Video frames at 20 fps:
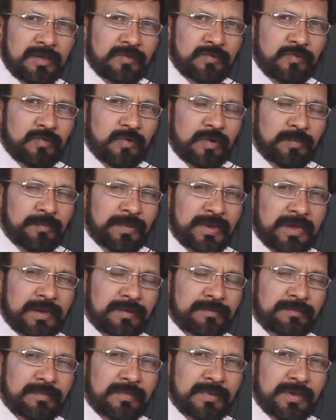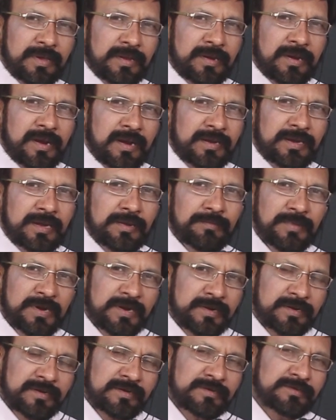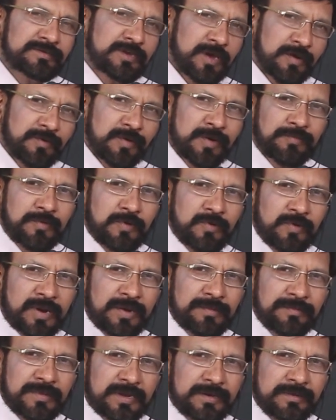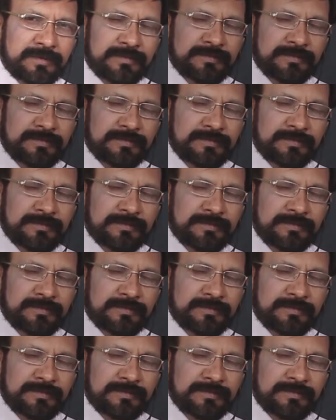you will become an ultimate Java programmer.